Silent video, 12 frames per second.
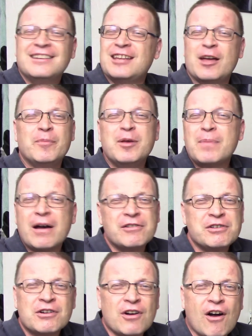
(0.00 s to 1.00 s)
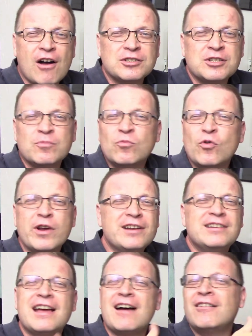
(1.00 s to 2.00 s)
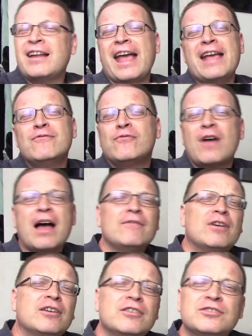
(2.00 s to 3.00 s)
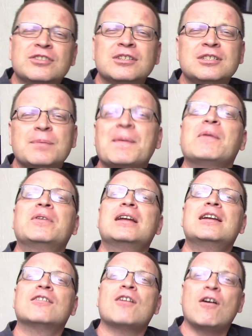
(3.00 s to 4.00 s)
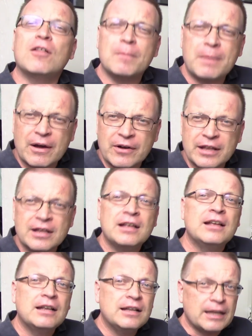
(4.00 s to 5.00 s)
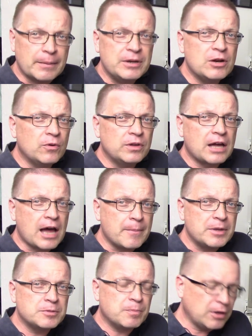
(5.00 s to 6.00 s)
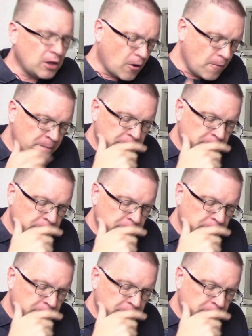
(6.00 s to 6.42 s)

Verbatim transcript: Tell me about your awesome rigged out A500 system. I want to hear all about it. Let me know in the comments below.